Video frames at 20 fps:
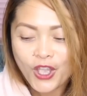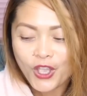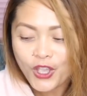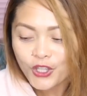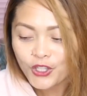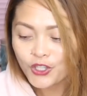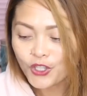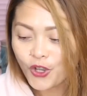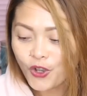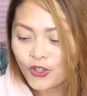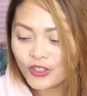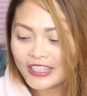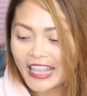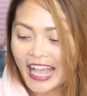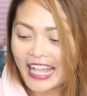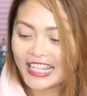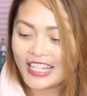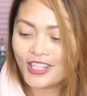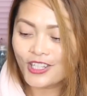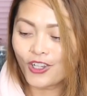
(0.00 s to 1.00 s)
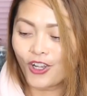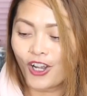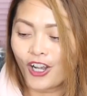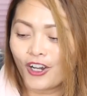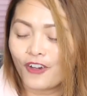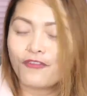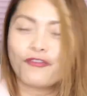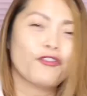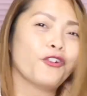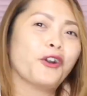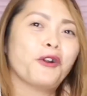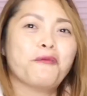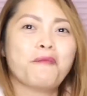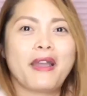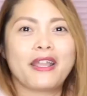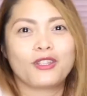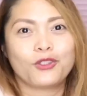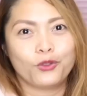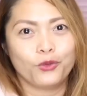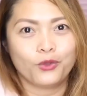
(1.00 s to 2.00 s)
So that's all for
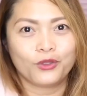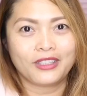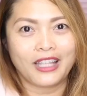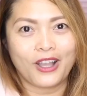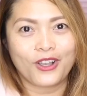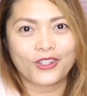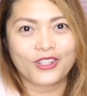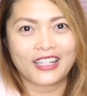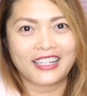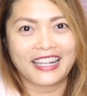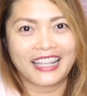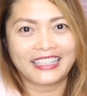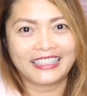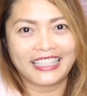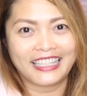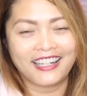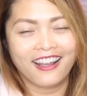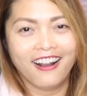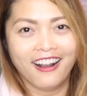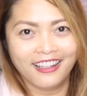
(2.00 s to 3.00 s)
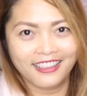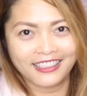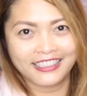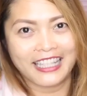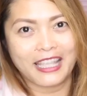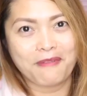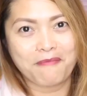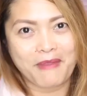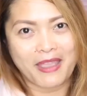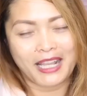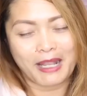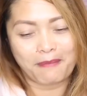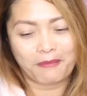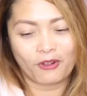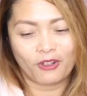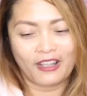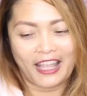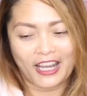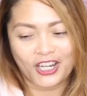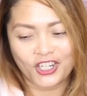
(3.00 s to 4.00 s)
my 2019 holiday
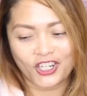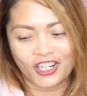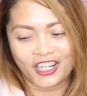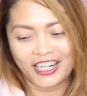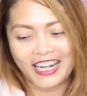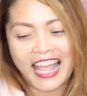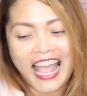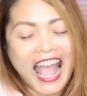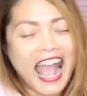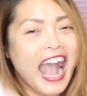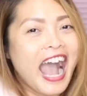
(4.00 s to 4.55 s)
makeup collection.